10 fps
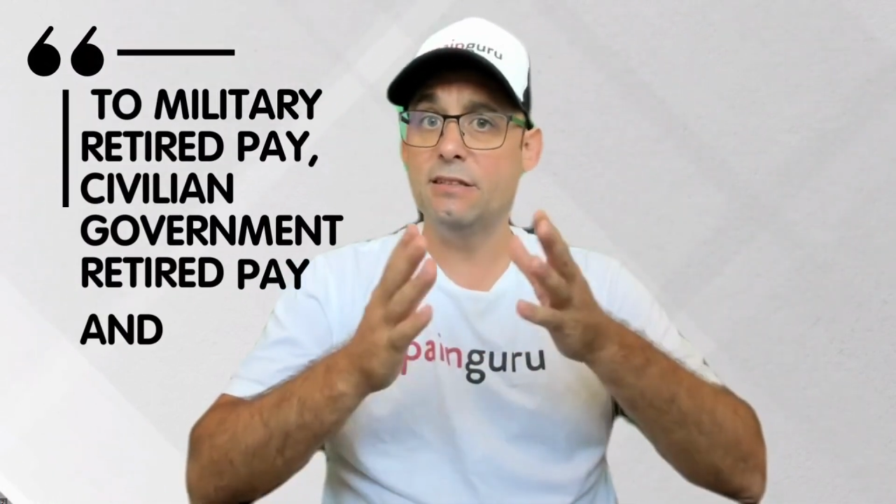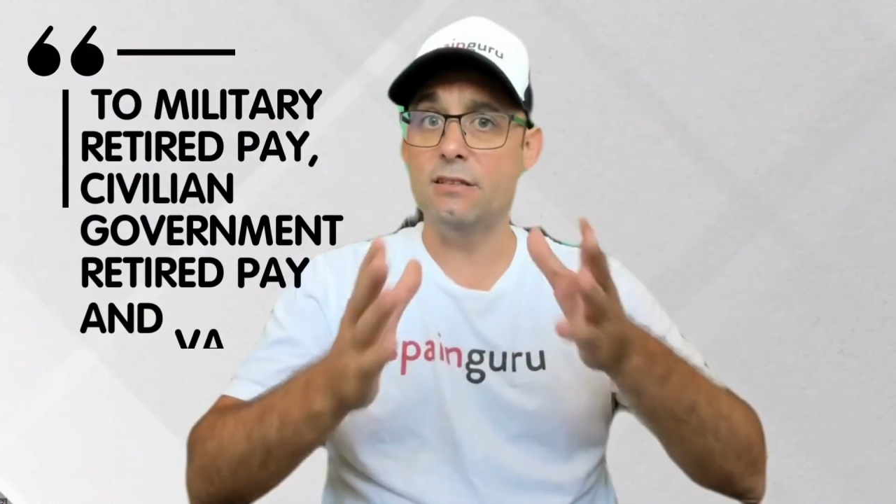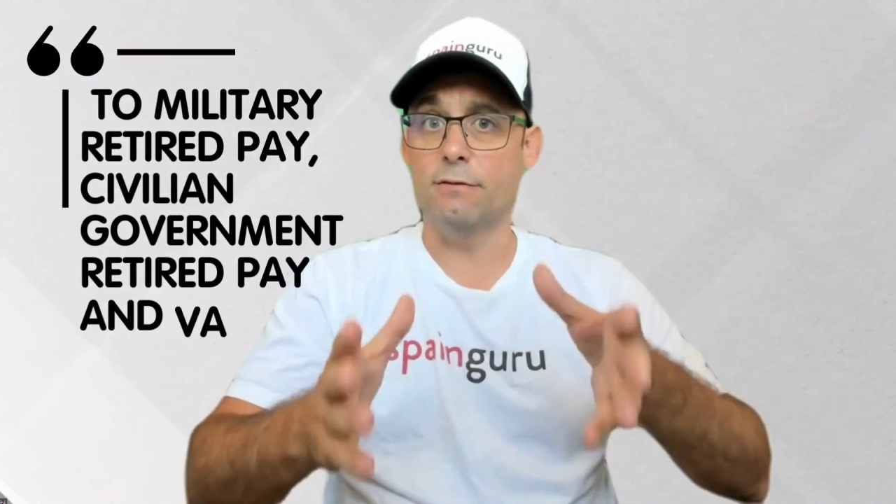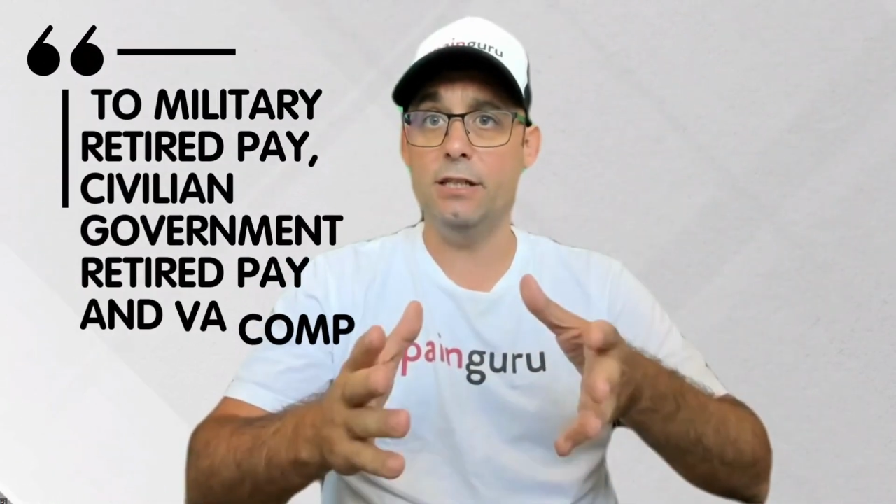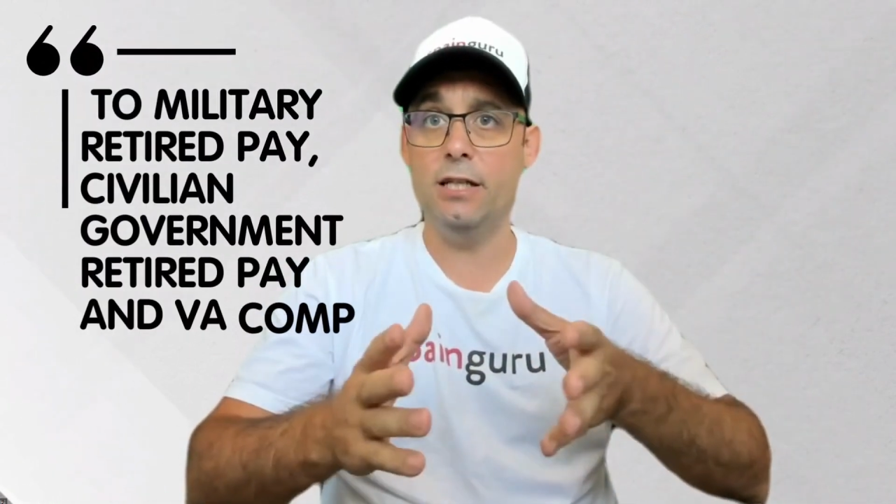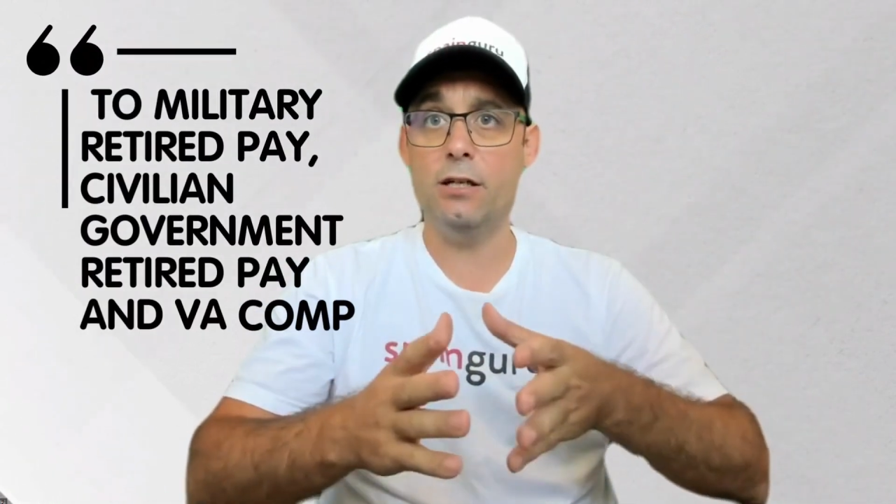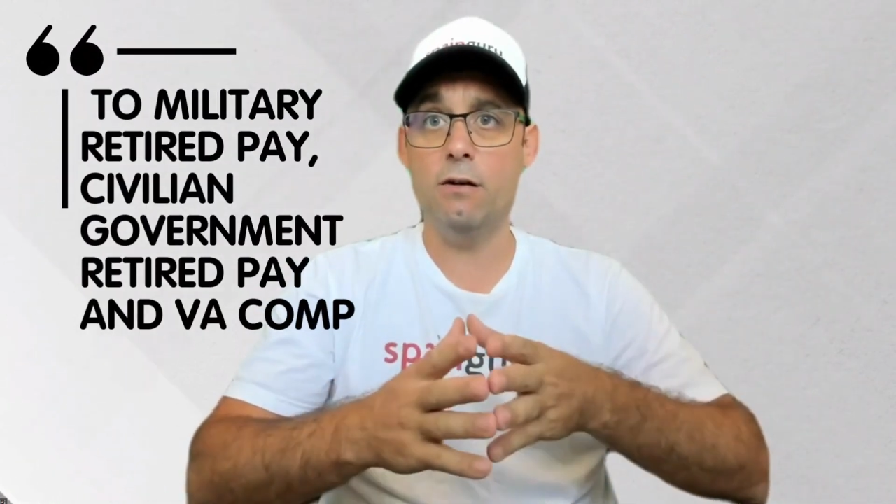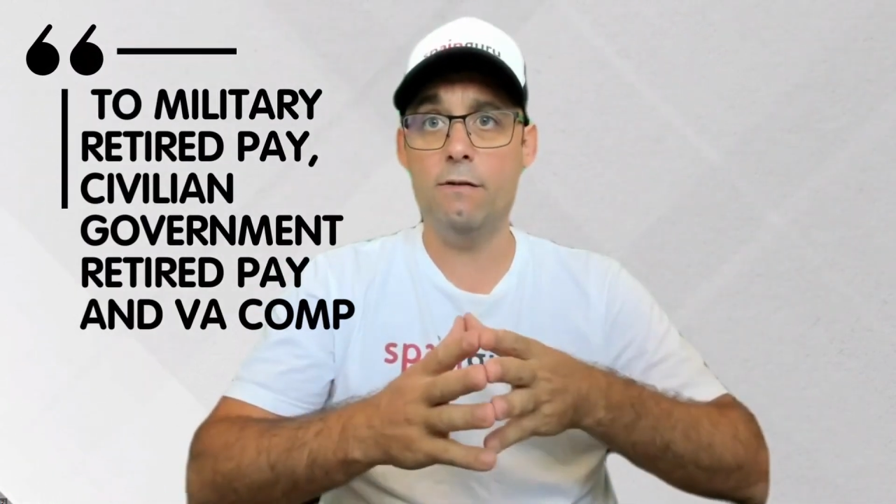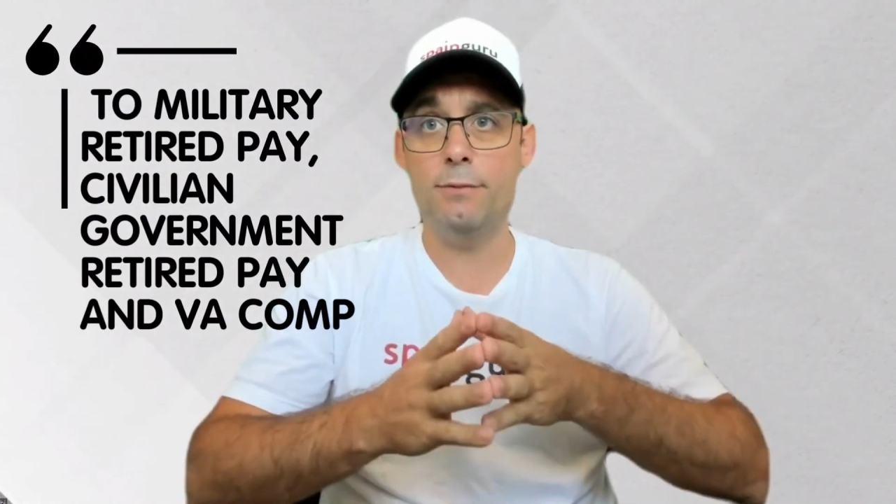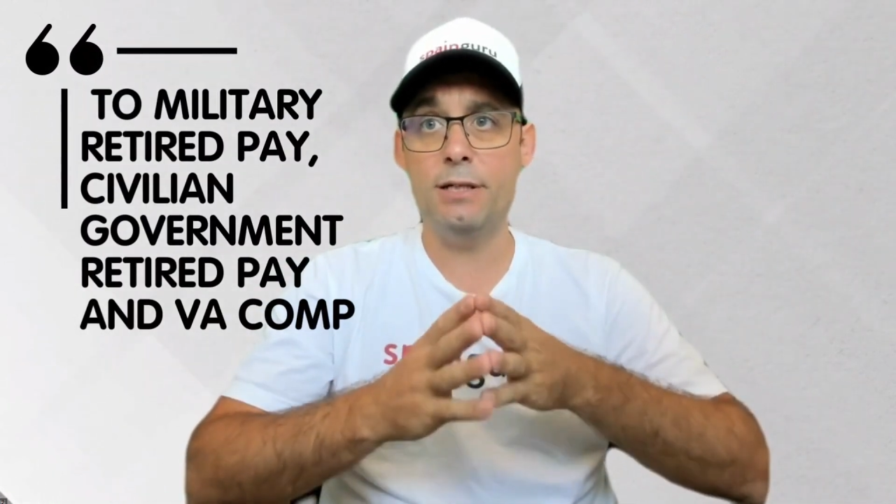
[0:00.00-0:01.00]
civilian
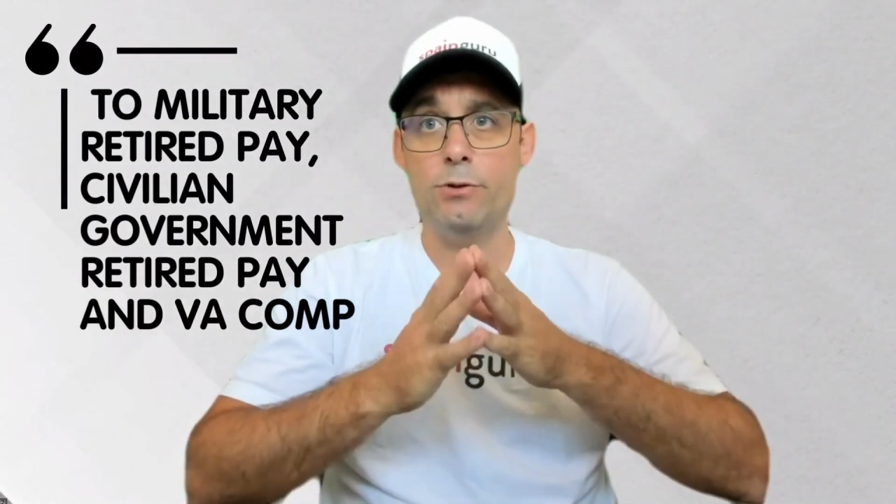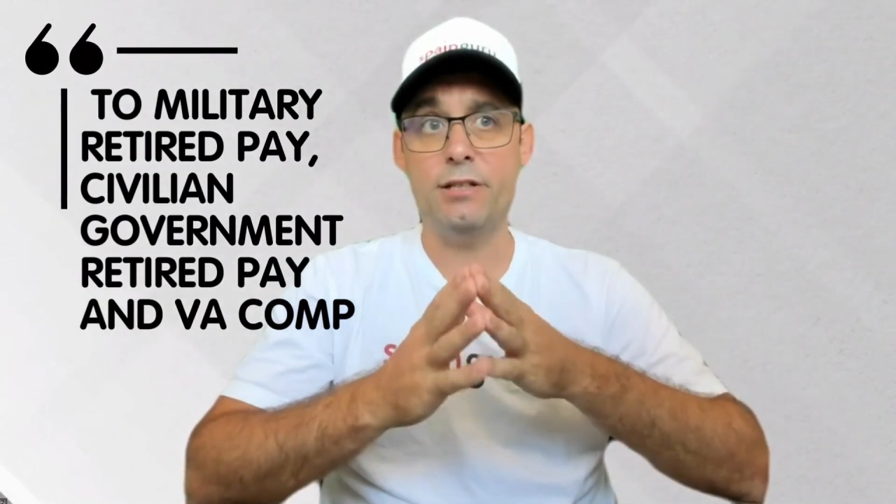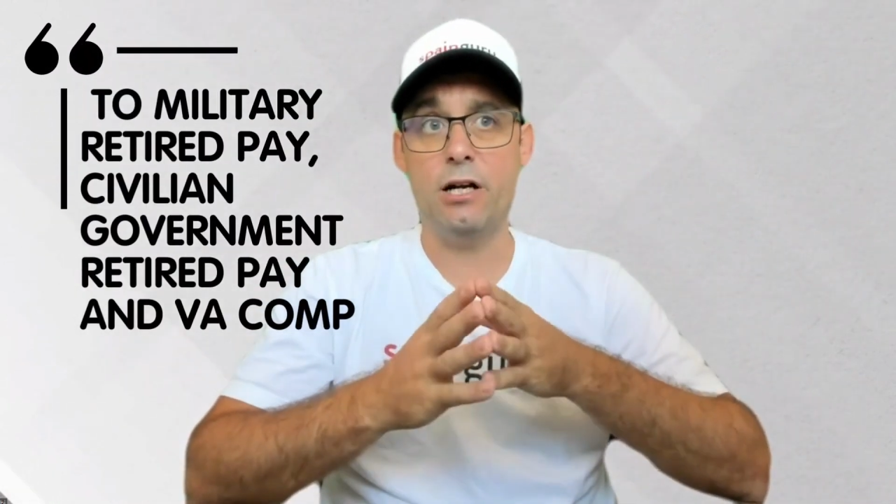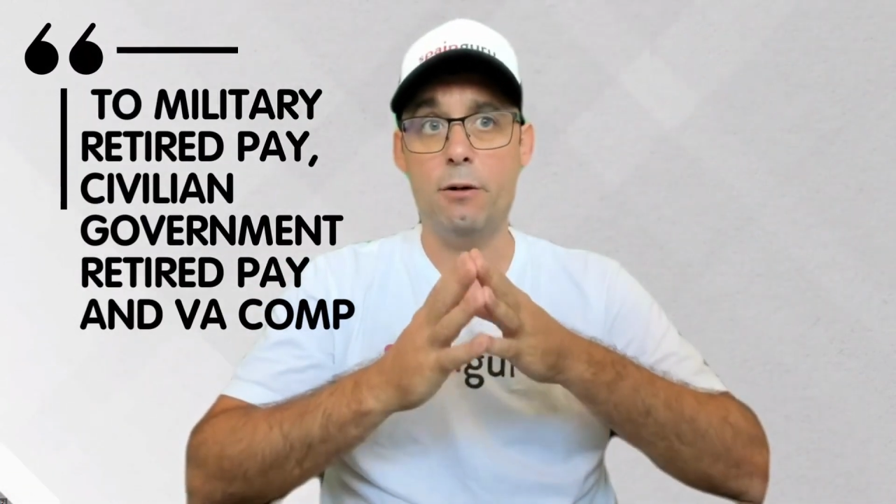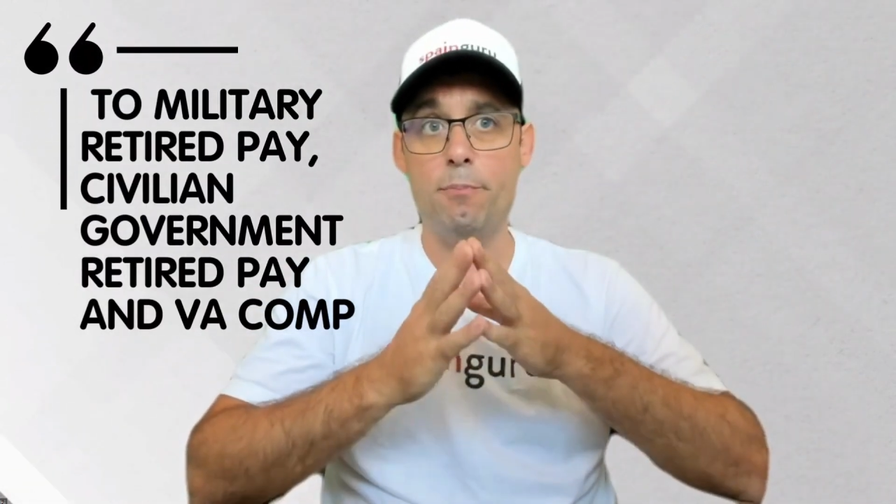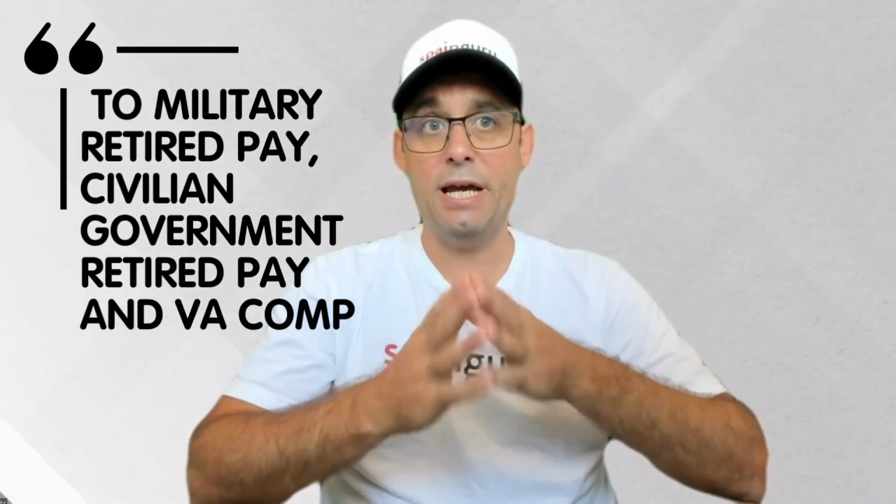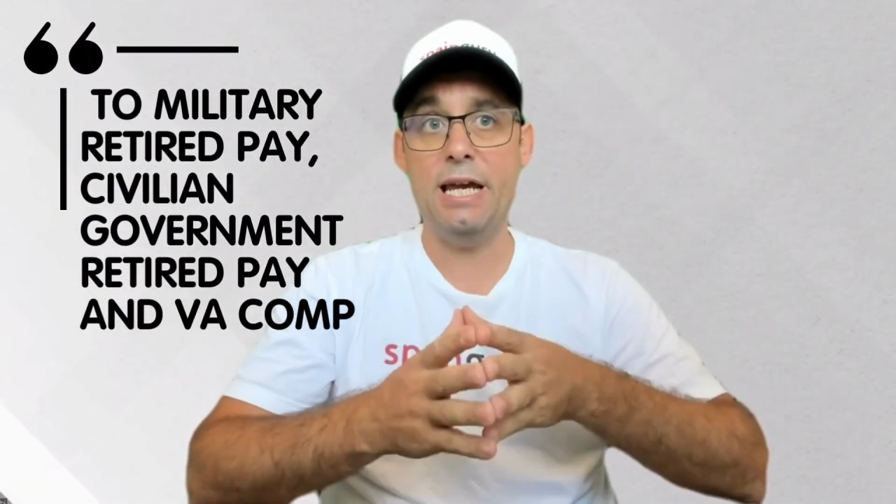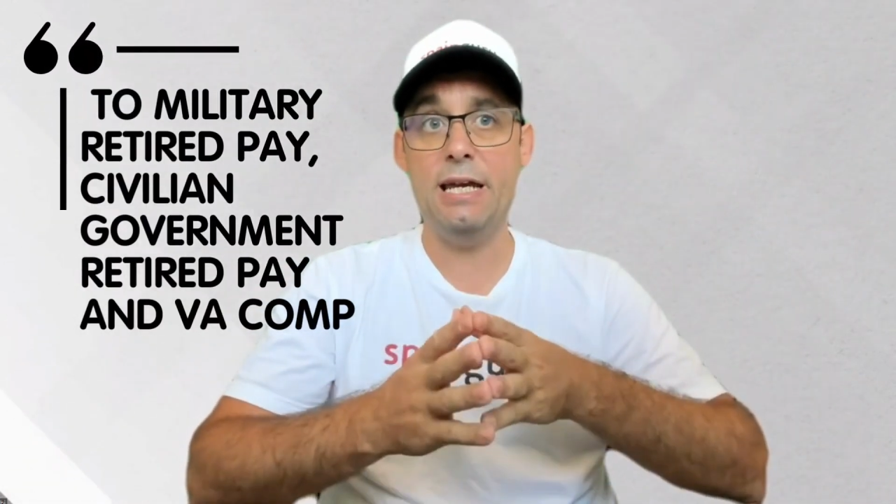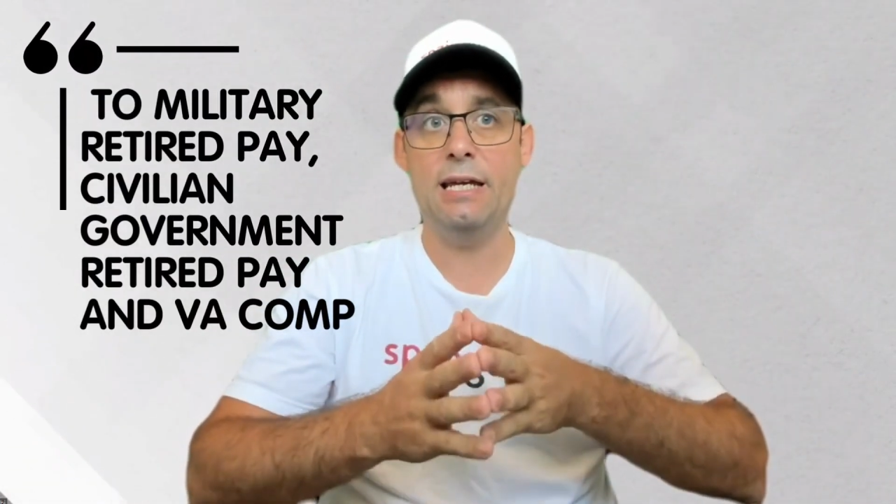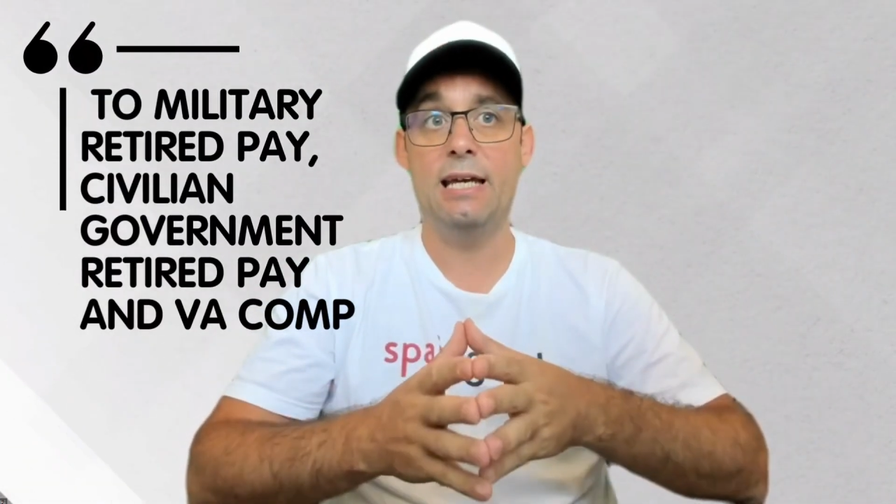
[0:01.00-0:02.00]
government retired
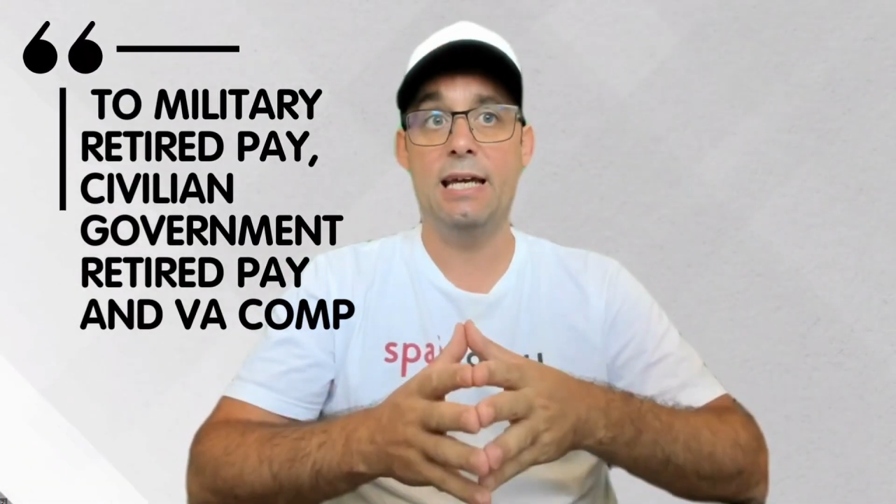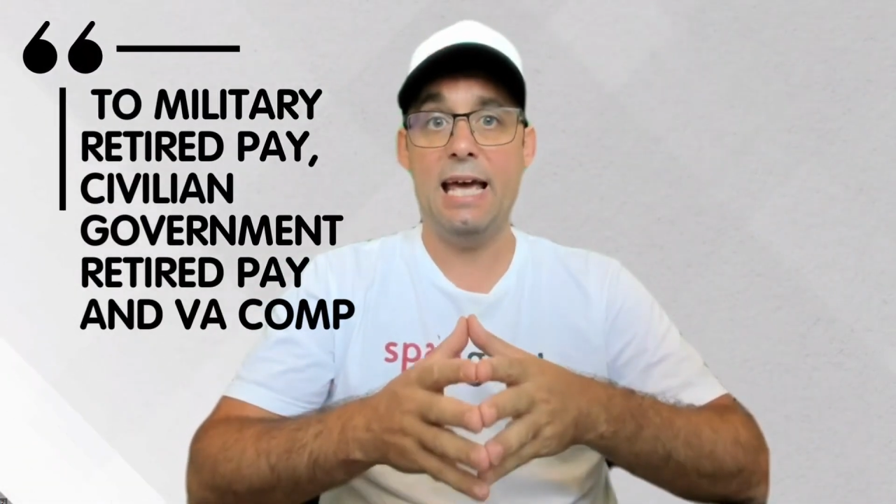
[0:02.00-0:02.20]
pay,